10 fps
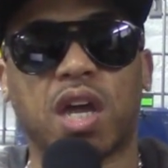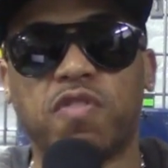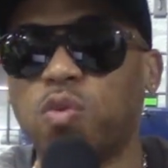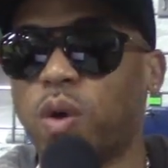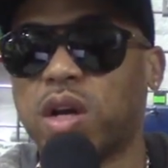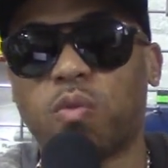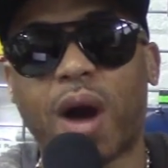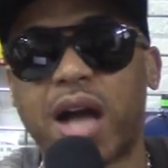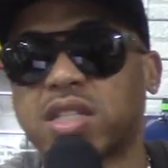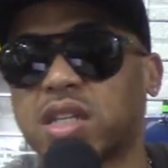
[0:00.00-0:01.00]
If you want to
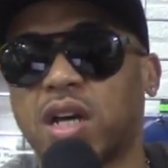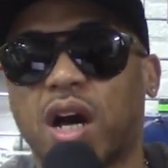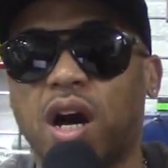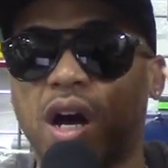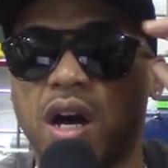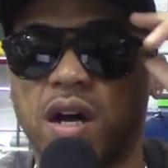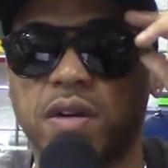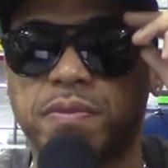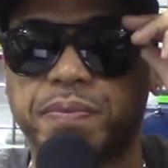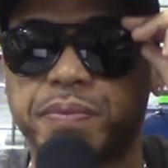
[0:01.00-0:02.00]
watch, uh,